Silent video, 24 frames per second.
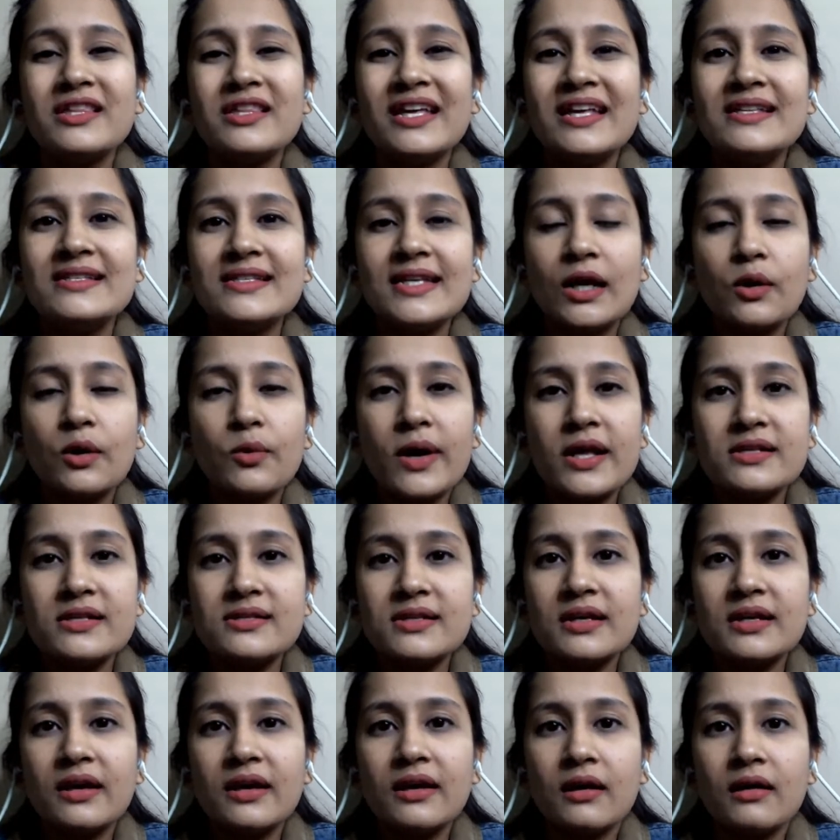gene
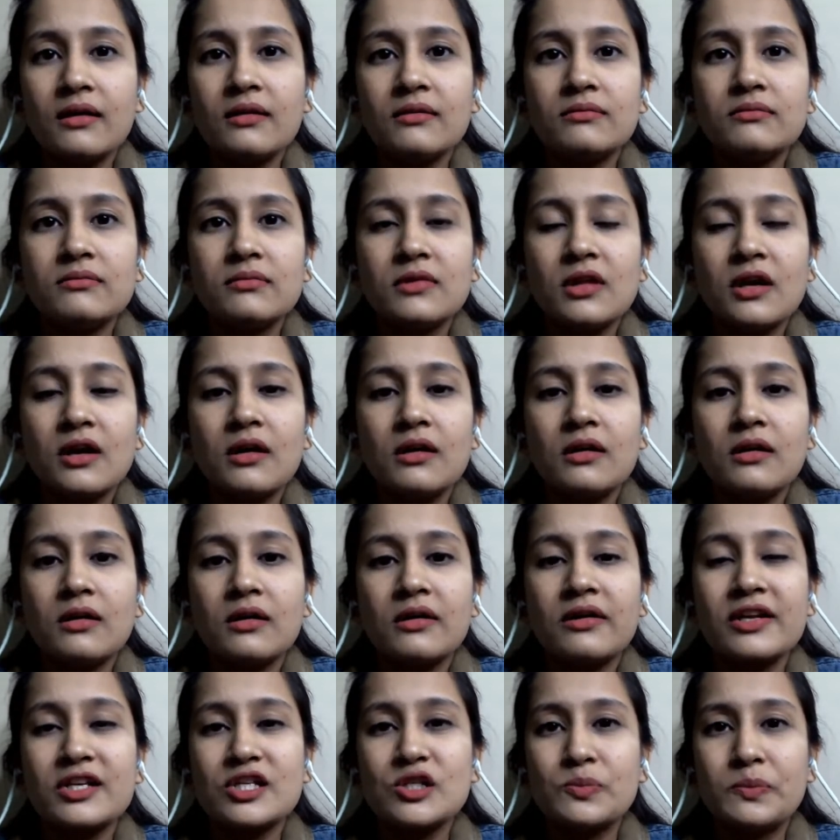sequencing,
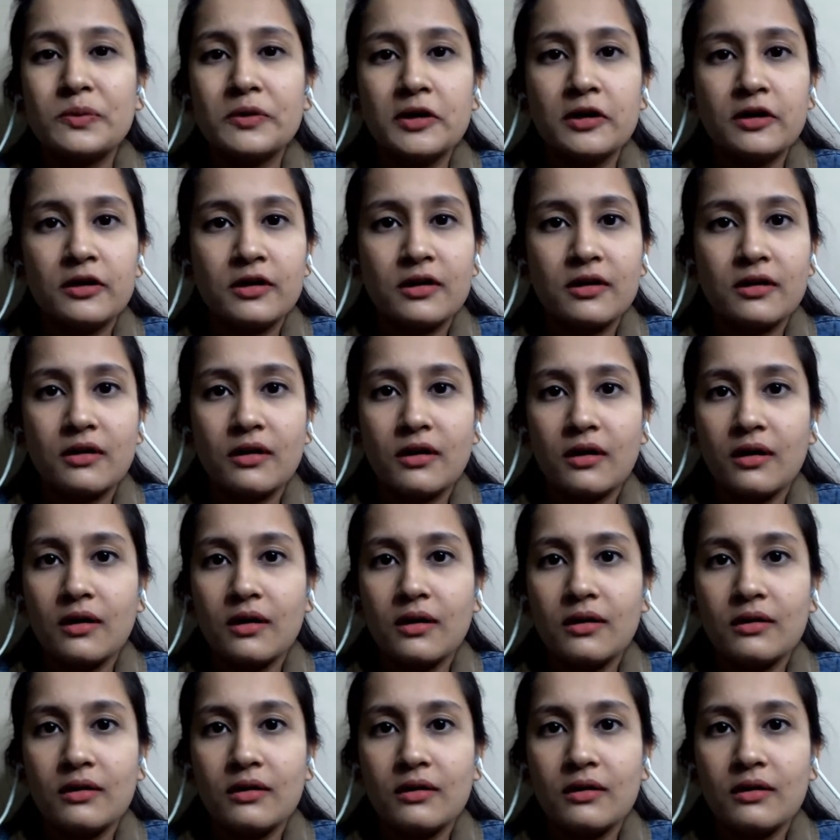the CRISPR